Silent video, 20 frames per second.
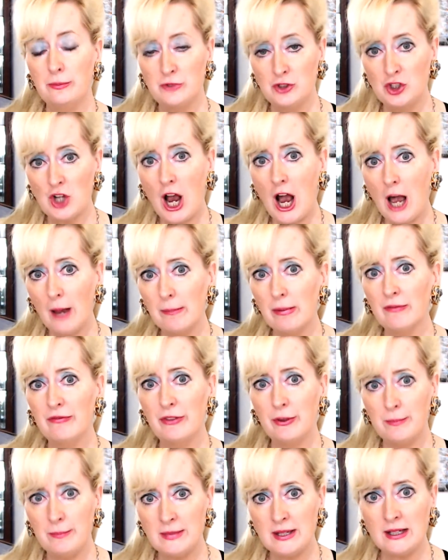job of the
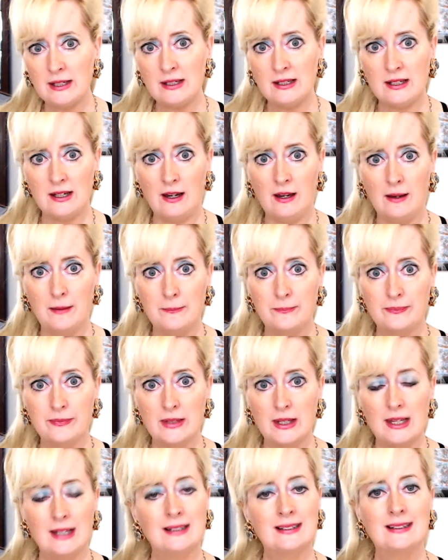media
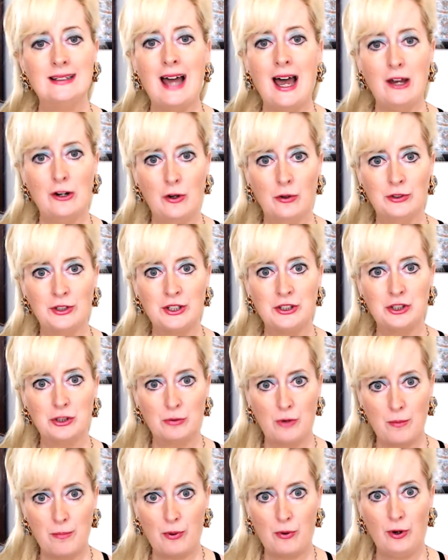is not only to
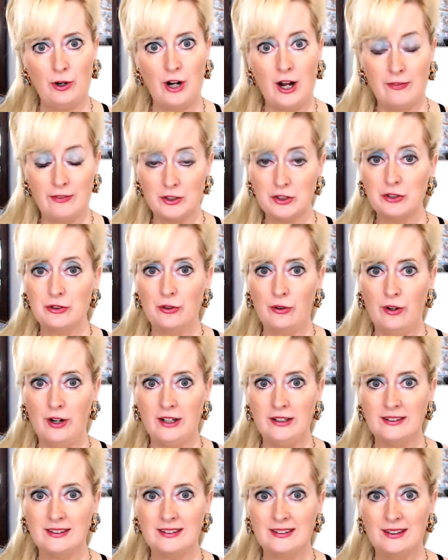report on the
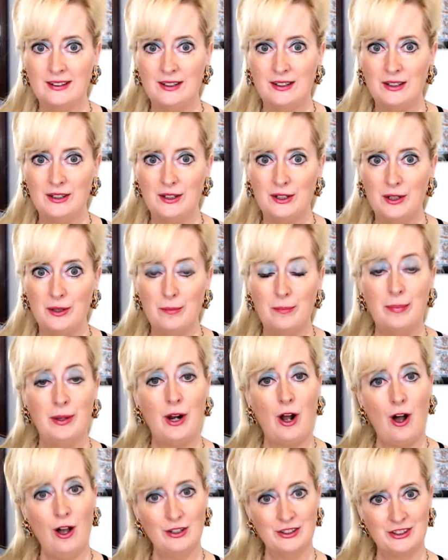stories, but
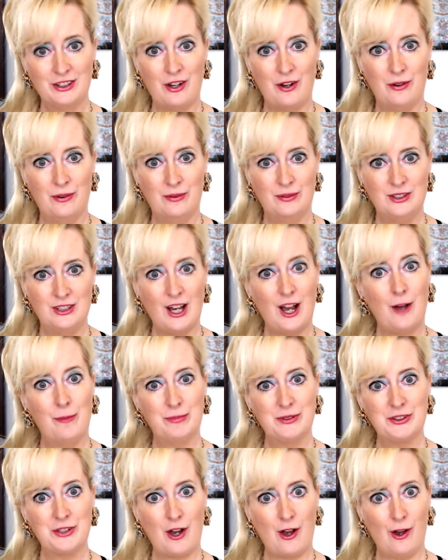also to help
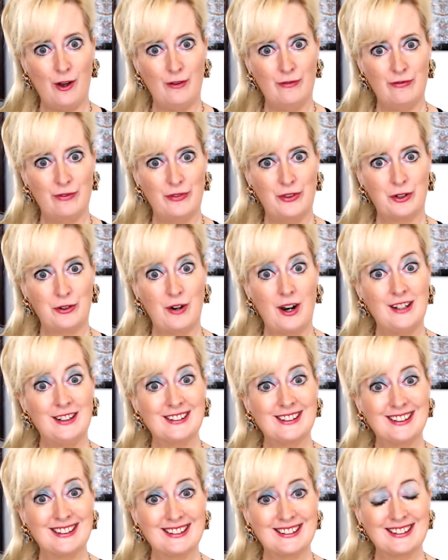solve the
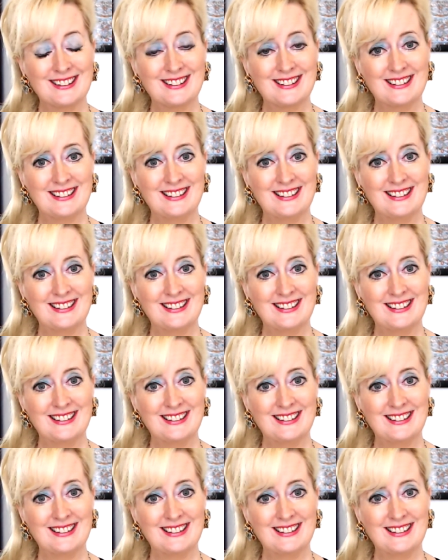crisis.